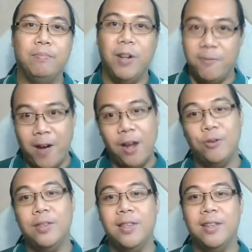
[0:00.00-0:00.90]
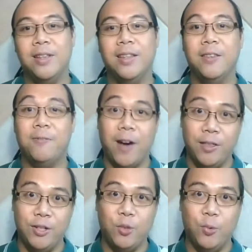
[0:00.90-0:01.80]
but he followed the
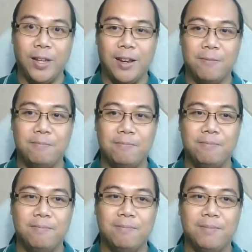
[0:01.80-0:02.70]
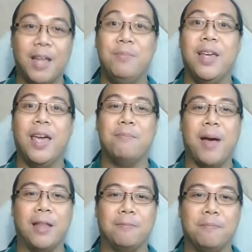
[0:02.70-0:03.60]
Father's will and became
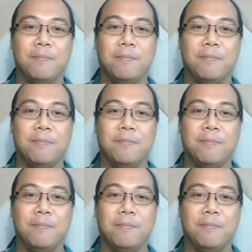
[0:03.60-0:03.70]
man.